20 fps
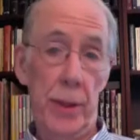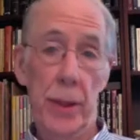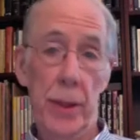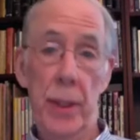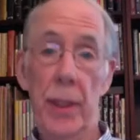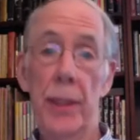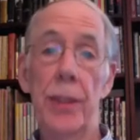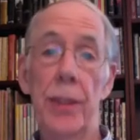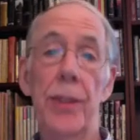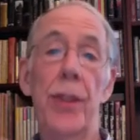
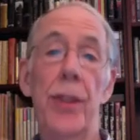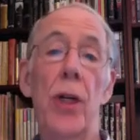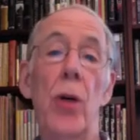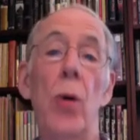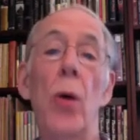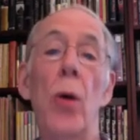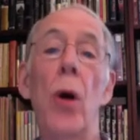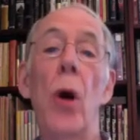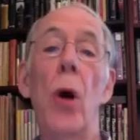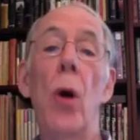
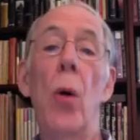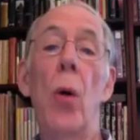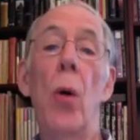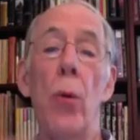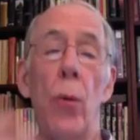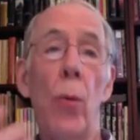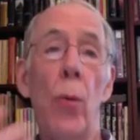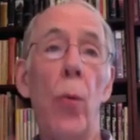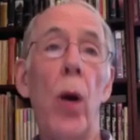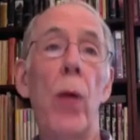So
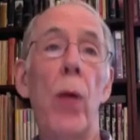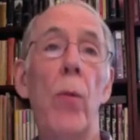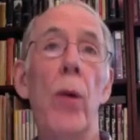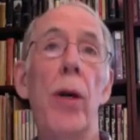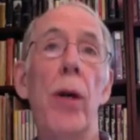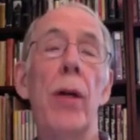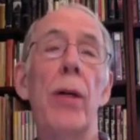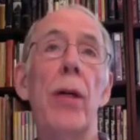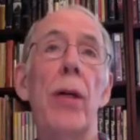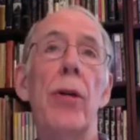what
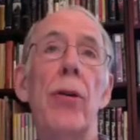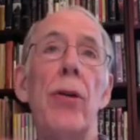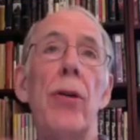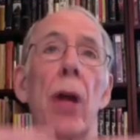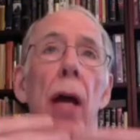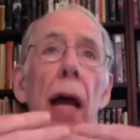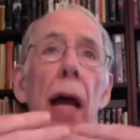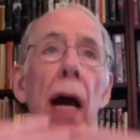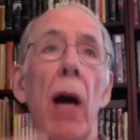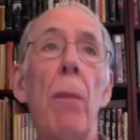we're
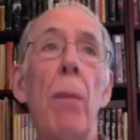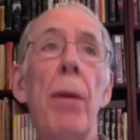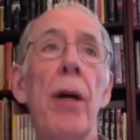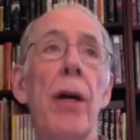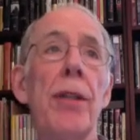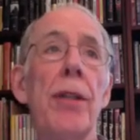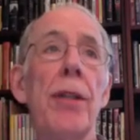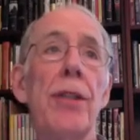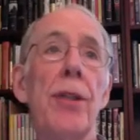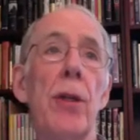helping
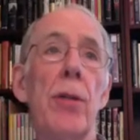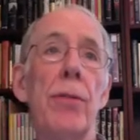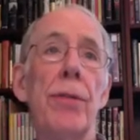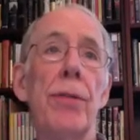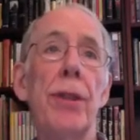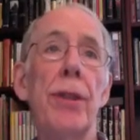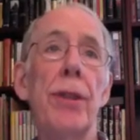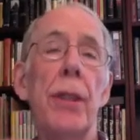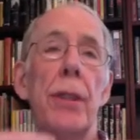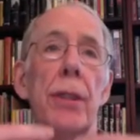our
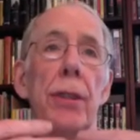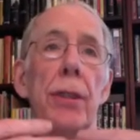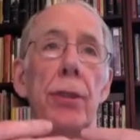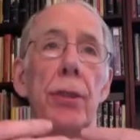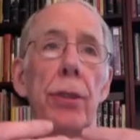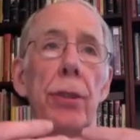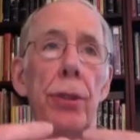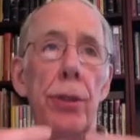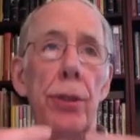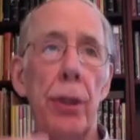souls,
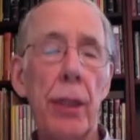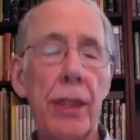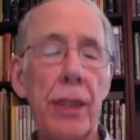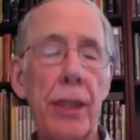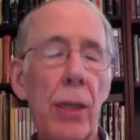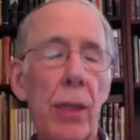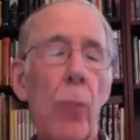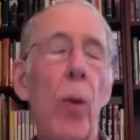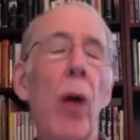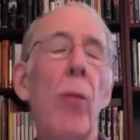
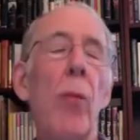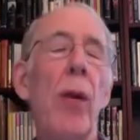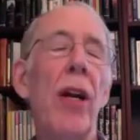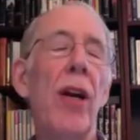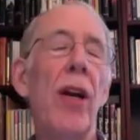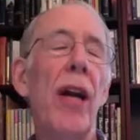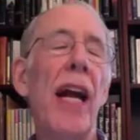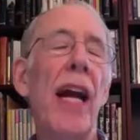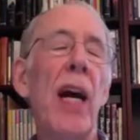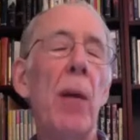what we
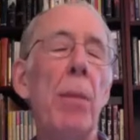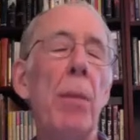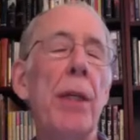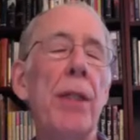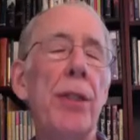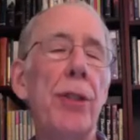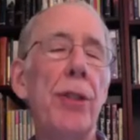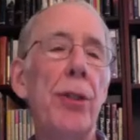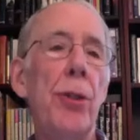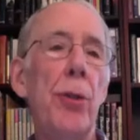are helping
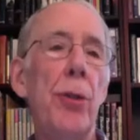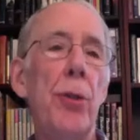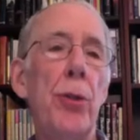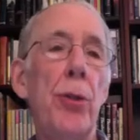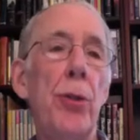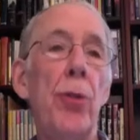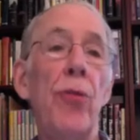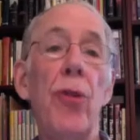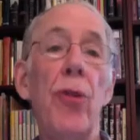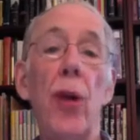to
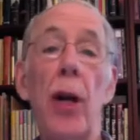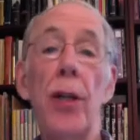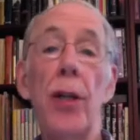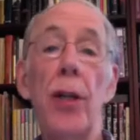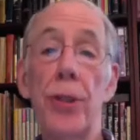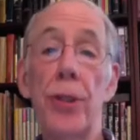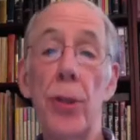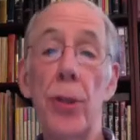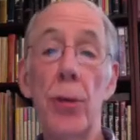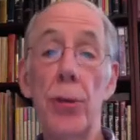do for our
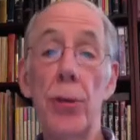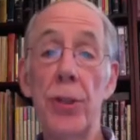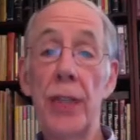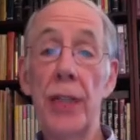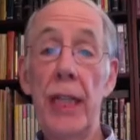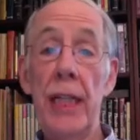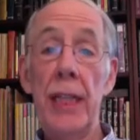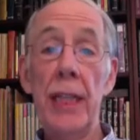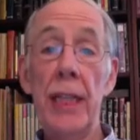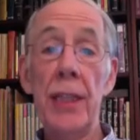souls
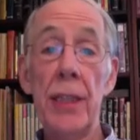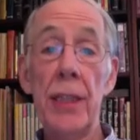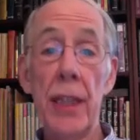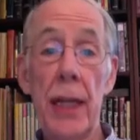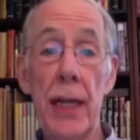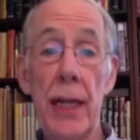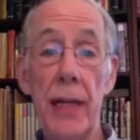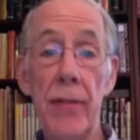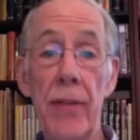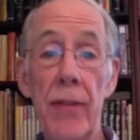in this
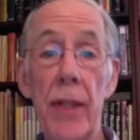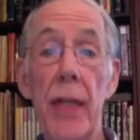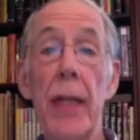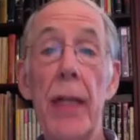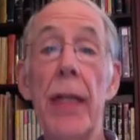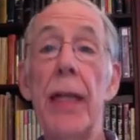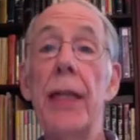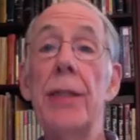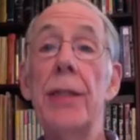life is